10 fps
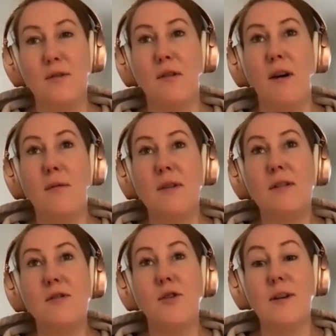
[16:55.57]
So I would
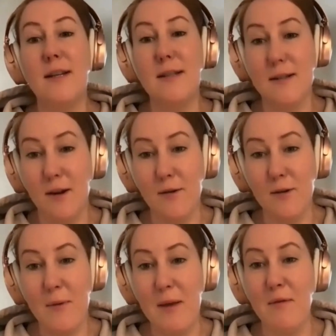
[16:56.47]
strongly
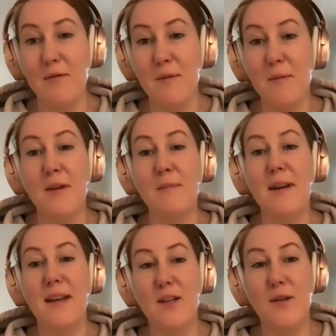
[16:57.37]
discourage people from putting
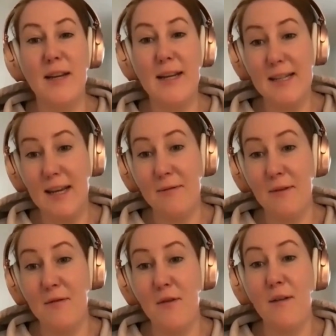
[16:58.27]
money into an ETF
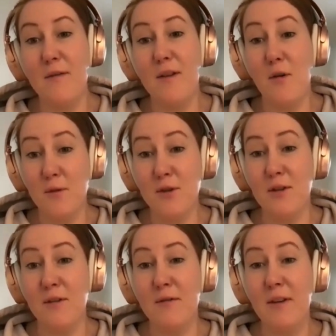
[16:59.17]
if you have the
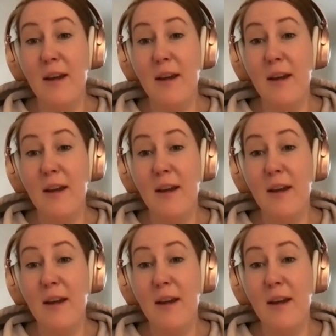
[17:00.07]
option of